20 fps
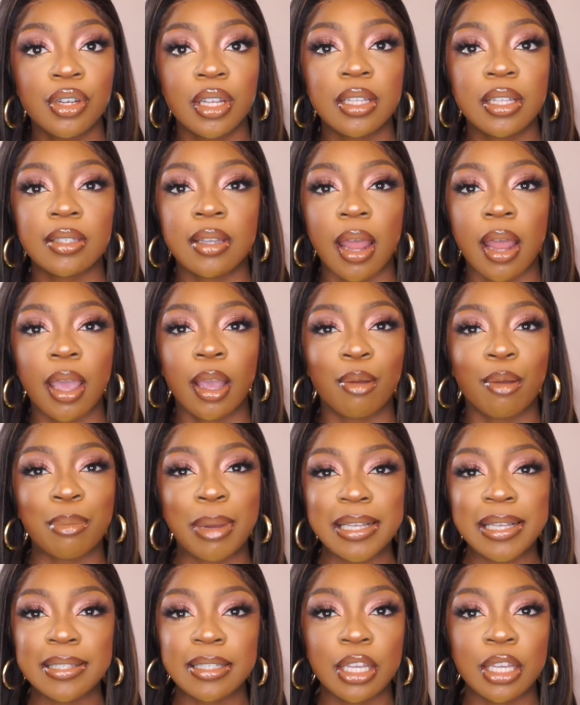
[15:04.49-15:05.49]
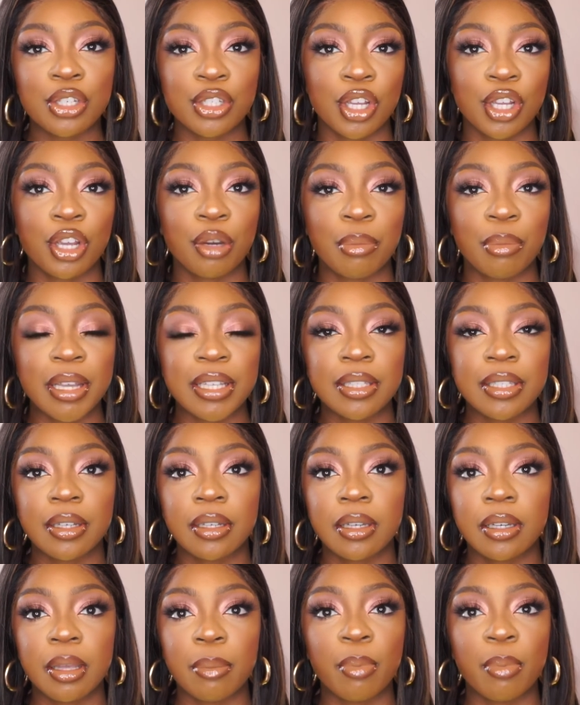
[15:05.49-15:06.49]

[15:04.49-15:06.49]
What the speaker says: It's like my skin tone basically,